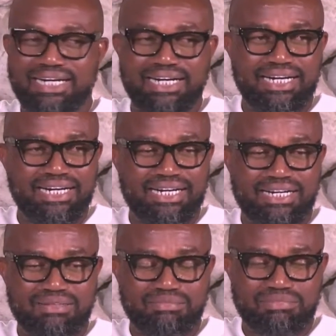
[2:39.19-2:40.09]

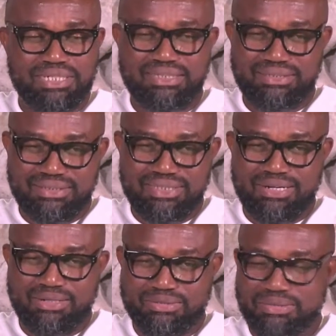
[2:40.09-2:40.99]
And
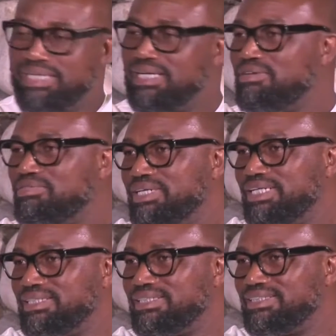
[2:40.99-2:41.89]
I was really
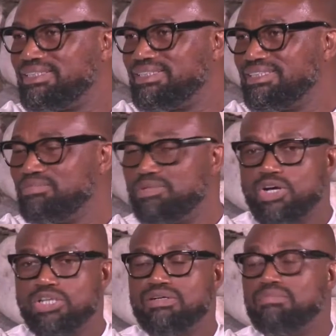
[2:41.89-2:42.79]
afraid
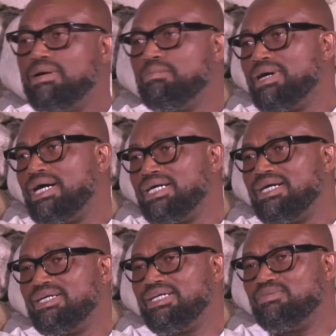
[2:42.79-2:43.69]
because of my
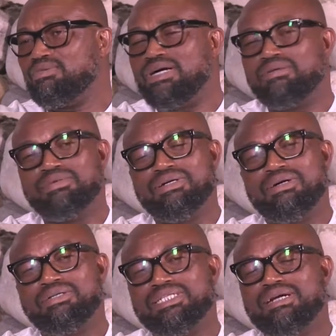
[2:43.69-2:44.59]
background and where
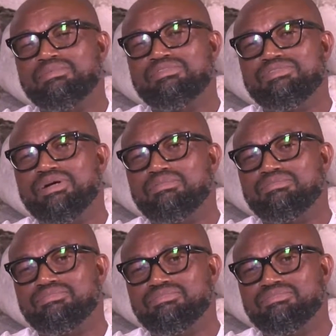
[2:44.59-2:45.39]
I was coming from.